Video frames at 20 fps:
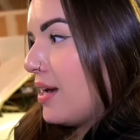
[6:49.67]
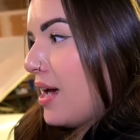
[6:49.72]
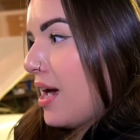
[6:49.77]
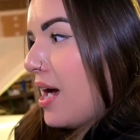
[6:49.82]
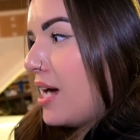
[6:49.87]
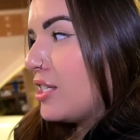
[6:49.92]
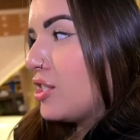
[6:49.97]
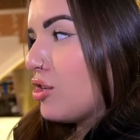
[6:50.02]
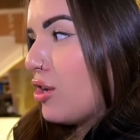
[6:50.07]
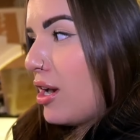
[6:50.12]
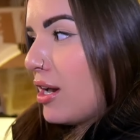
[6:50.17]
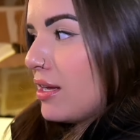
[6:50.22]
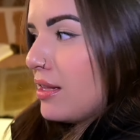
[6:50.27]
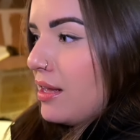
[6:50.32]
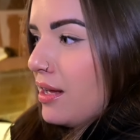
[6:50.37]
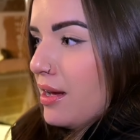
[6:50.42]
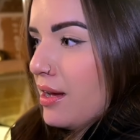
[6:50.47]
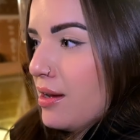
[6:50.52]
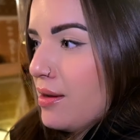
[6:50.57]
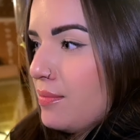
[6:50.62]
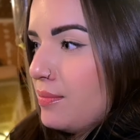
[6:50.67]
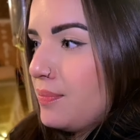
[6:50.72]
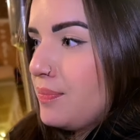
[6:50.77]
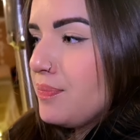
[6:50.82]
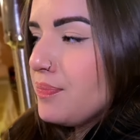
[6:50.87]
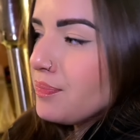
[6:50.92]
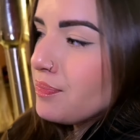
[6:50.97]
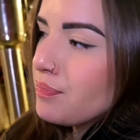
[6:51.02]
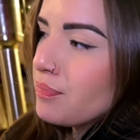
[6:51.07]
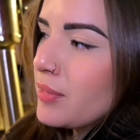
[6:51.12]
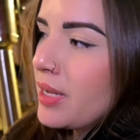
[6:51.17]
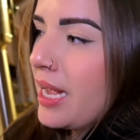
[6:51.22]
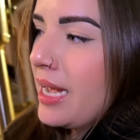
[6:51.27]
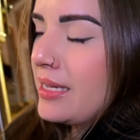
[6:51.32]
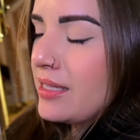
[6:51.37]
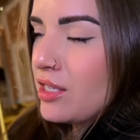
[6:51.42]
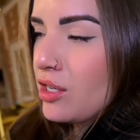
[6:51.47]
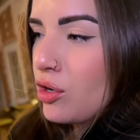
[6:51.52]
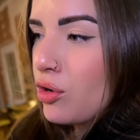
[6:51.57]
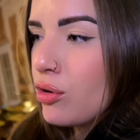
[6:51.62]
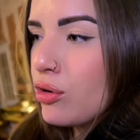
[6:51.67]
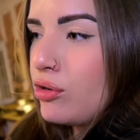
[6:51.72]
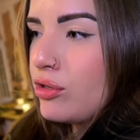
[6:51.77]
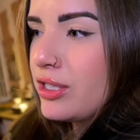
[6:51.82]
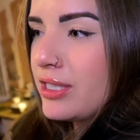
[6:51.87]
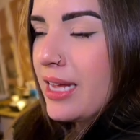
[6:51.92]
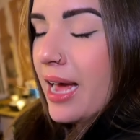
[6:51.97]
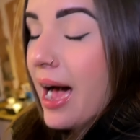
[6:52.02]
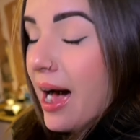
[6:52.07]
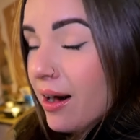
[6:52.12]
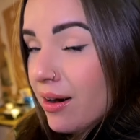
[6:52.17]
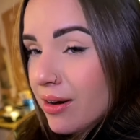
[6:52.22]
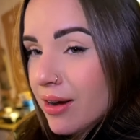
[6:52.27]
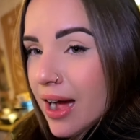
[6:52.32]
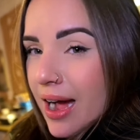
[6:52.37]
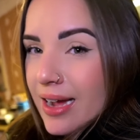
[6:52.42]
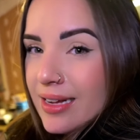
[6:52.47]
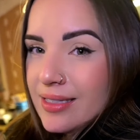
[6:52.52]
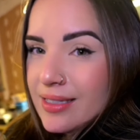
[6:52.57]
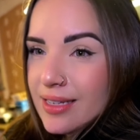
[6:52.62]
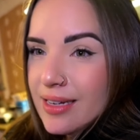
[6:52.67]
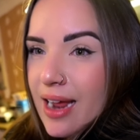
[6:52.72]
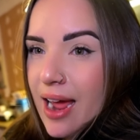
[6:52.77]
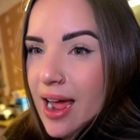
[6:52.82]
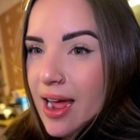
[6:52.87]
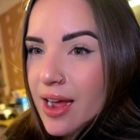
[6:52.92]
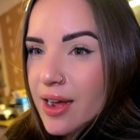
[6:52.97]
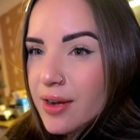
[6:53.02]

a truck club has a cruise to Altai tonight,